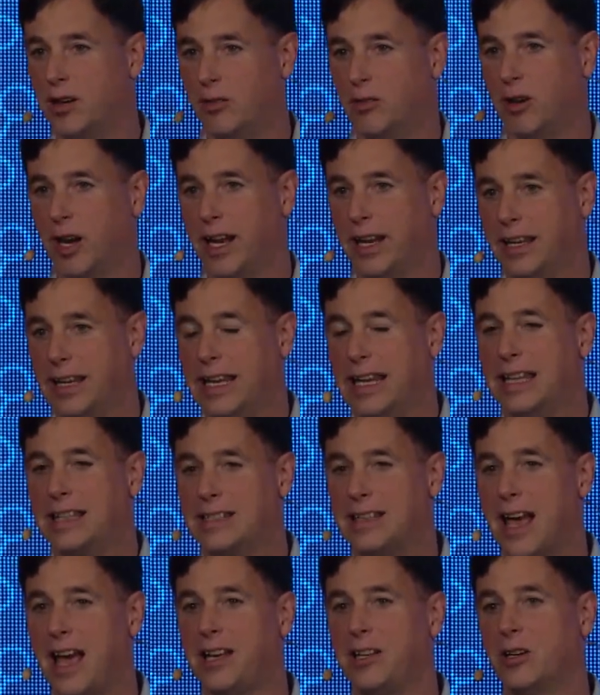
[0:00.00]
right?
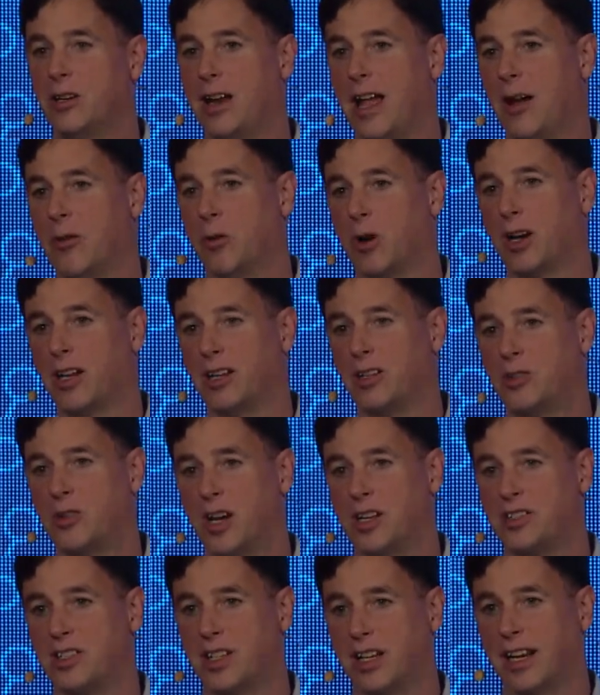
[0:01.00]
Inside your network and
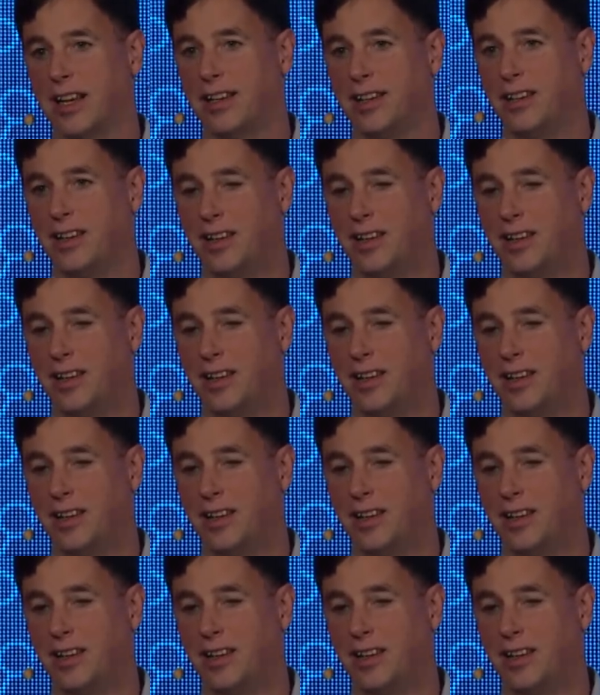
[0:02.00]
trusting it.